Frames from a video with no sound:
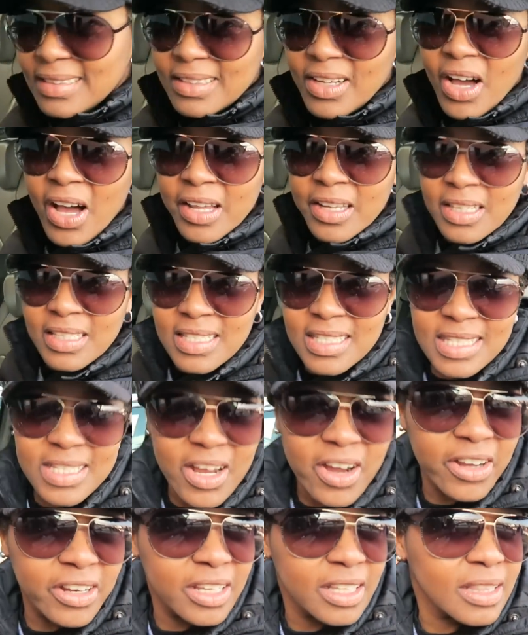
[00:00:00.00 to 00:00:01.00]
Lord, it
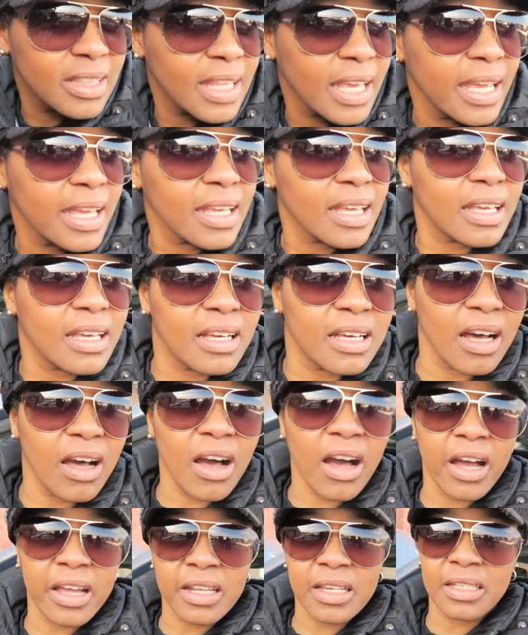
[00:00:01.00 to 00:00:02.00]
started, thank
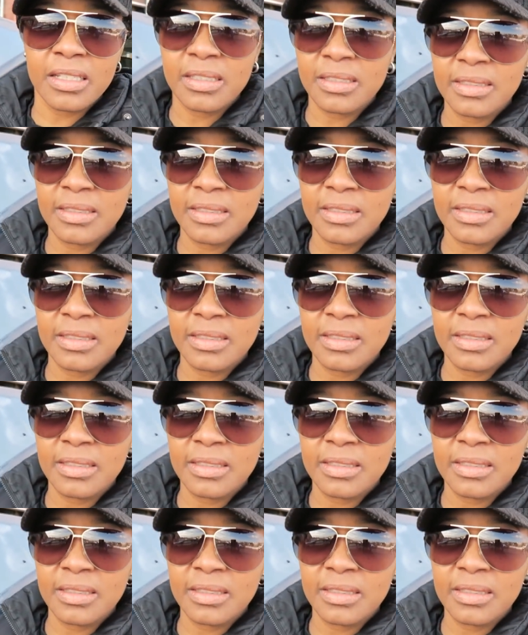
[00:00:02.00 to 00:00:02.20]
God.